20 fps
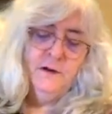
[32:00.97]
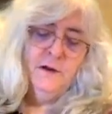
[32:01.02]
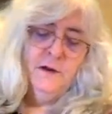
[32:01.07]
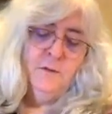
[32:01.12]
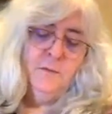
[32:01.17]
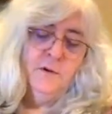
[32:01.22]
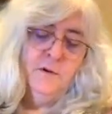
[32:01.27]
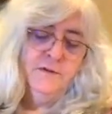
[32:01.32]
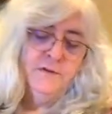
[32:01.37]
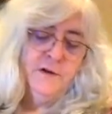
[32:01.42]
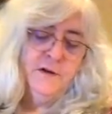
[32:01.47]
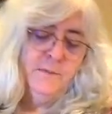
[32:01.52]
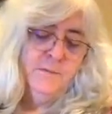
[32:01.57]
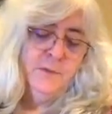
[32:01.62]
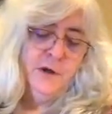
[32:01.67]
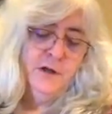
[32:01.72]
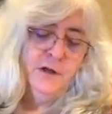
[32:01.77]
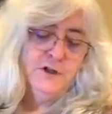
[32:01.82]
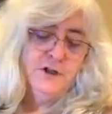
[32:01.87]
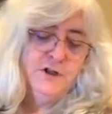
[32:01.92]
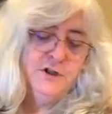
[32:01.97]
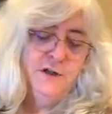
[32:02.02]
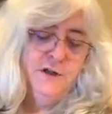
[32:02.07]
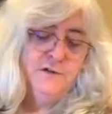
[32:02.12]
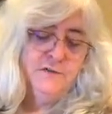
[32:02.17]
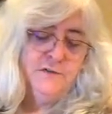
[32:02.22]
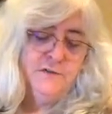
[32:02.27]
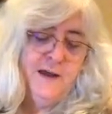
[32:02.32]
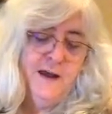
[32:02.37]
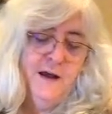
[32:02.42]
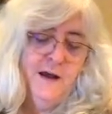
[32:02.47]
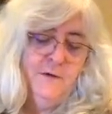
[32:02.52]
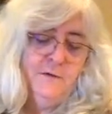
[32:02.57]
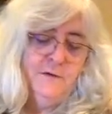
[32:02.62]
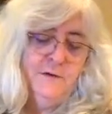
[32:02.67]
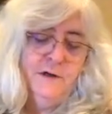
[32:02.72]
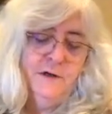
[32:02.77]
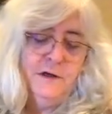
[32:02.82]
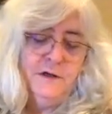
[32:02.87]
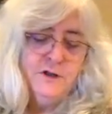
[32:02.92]
Once I punched this out,
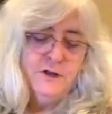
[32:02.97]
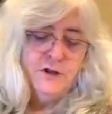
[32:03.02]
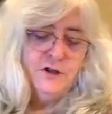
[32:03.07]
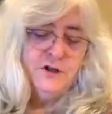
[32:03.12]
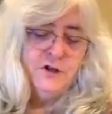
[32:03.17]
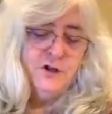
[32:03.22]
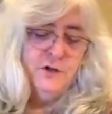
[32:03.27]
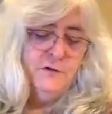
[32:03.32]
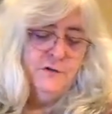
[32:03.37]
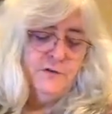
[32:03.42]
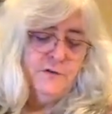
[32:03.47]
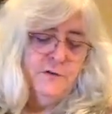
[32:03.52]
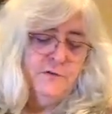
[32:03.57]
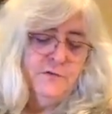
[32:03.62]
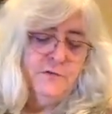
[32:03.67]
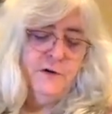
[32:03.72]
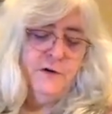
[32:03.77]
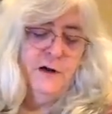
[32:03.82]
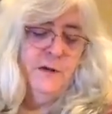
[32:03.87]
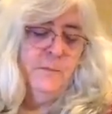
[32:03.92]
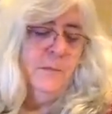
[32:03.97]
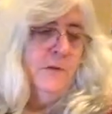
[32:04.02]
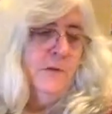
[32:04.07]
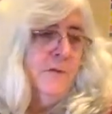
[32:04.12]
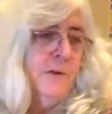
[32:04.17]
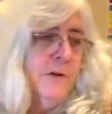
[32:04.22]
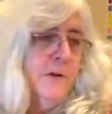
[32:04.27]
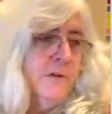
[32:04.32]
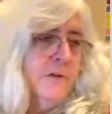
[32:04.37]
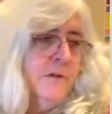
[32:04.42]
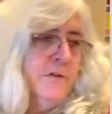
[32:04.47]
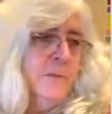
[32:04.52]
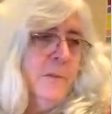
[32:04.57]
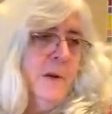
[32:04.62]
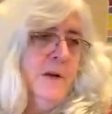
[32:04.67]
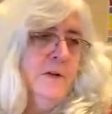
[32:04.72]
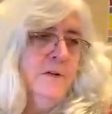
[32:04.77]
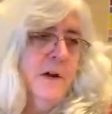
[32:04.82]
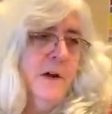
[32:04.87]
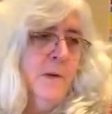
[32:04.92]
then I just used the frame of this as
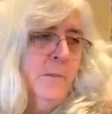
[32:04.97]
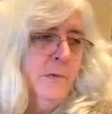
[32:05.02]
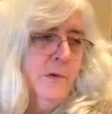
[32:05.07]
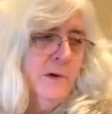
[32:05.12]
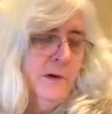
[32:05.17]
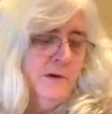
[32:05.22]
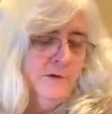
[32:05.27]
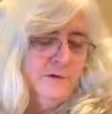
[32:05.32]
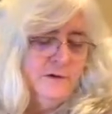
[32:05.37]
my template